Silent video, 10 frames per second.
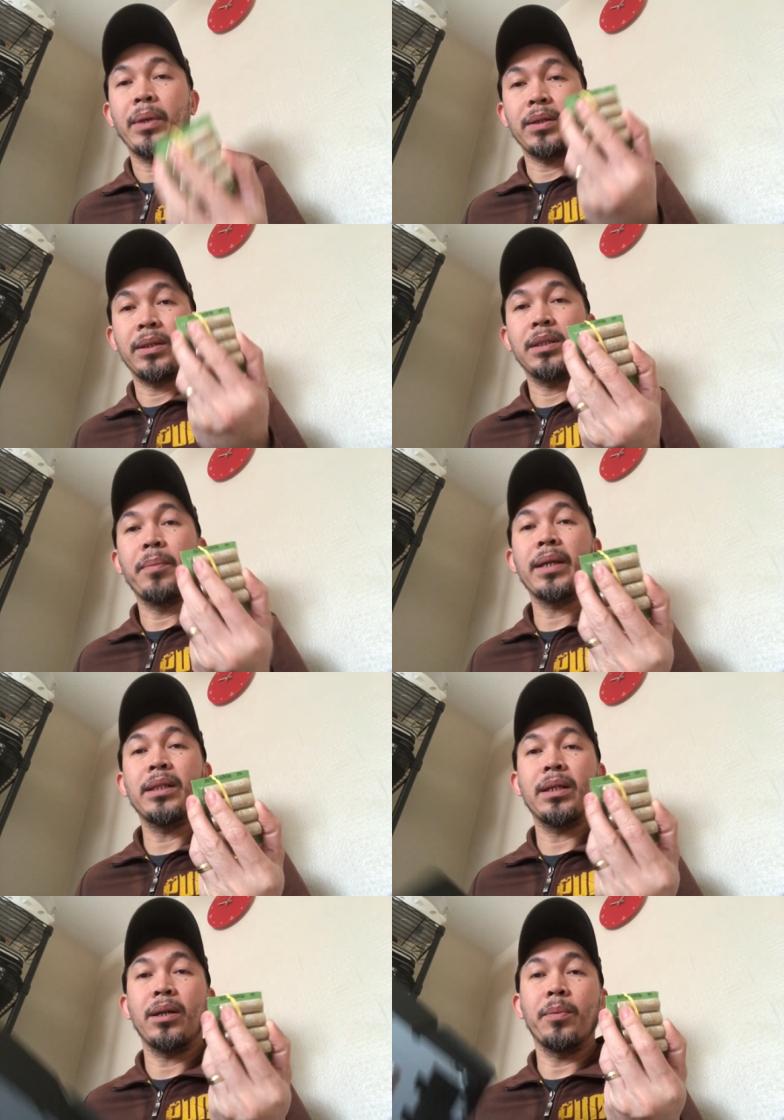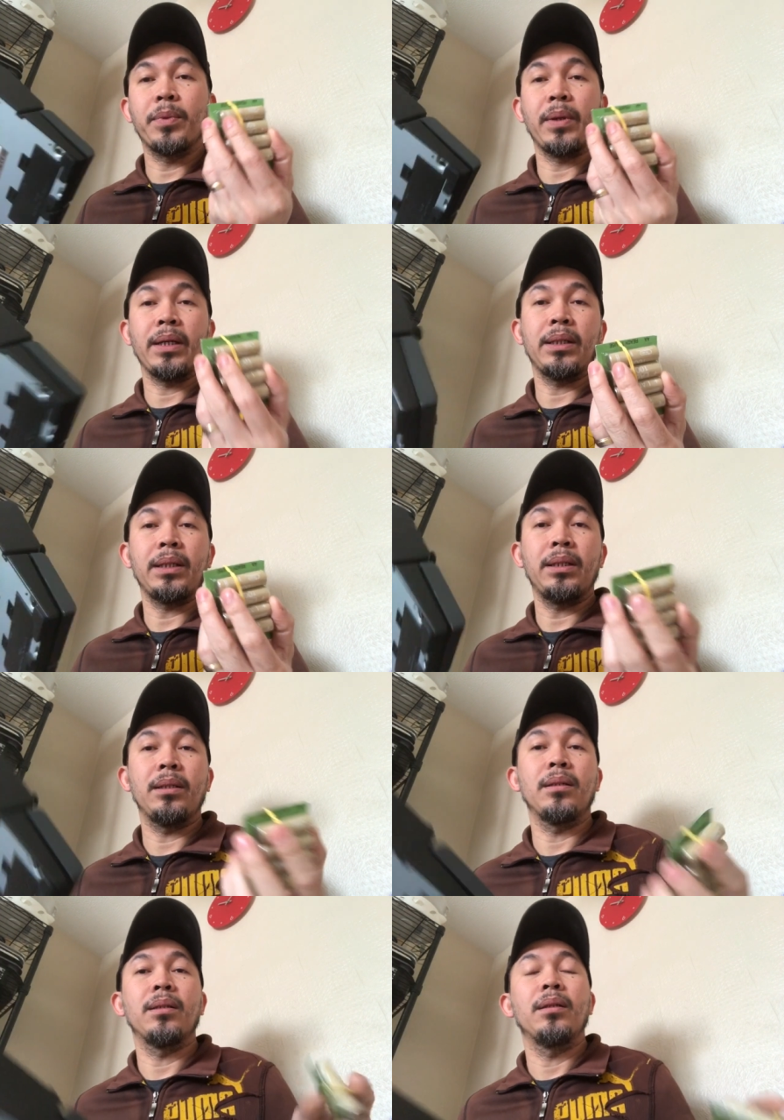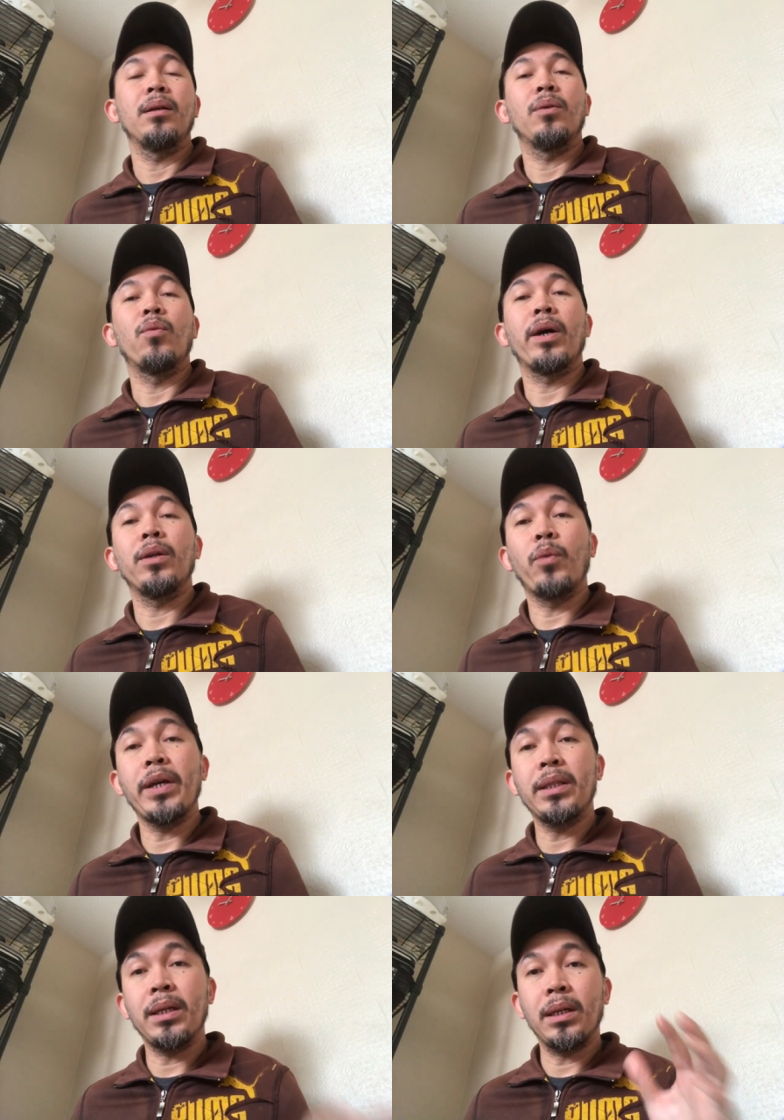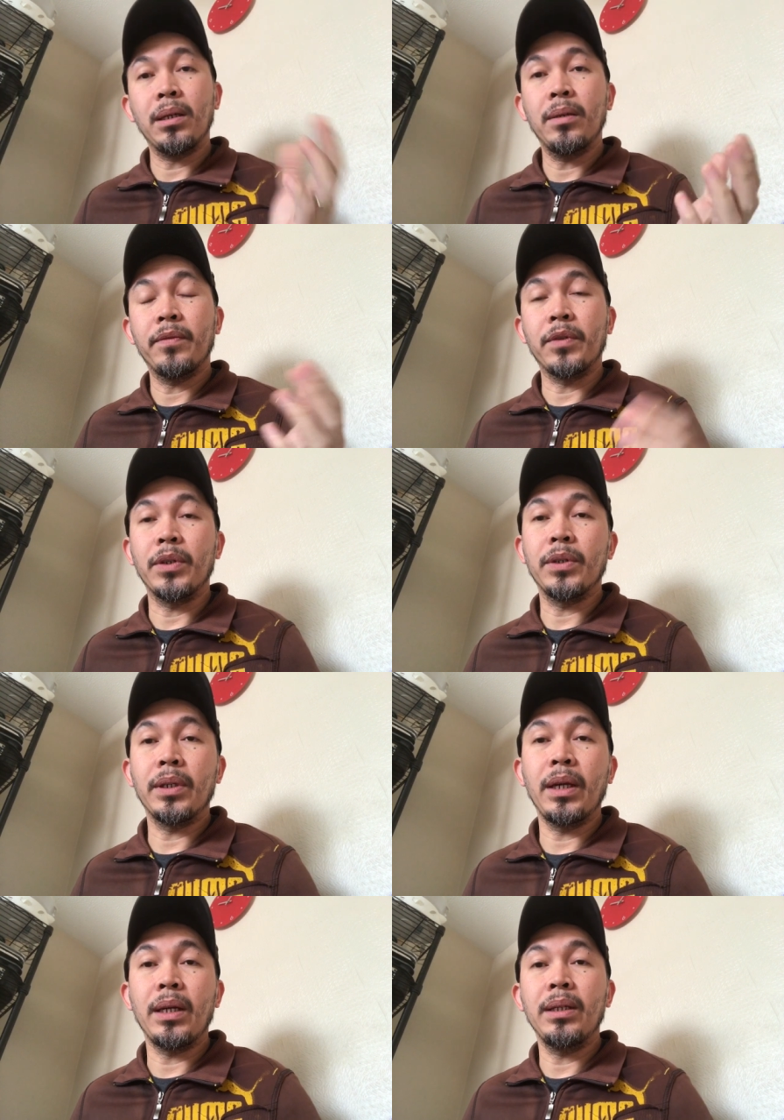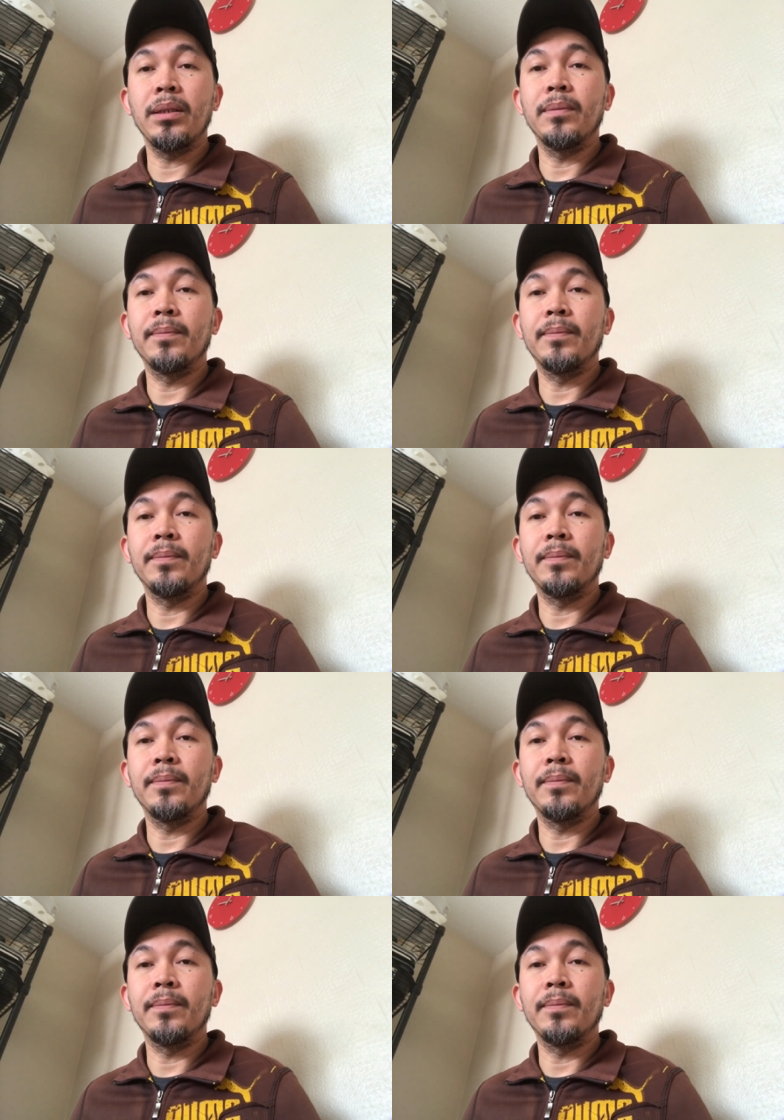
because it's battery operated while waiting for your gig